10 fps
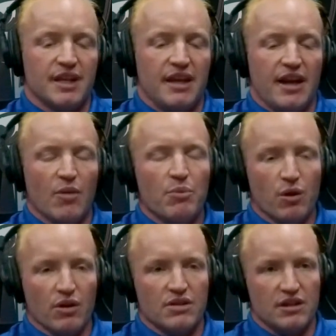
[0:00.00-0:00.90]

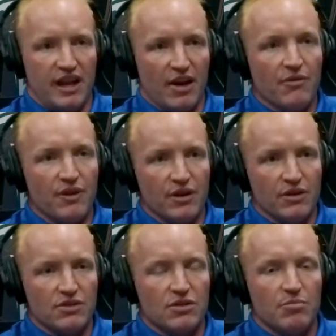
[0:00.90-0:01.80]
airports and the
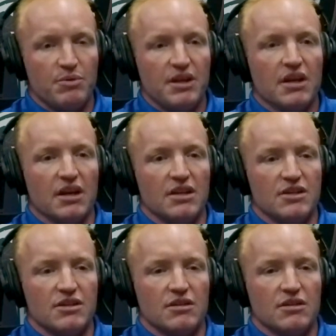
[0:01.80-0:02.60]
airfields because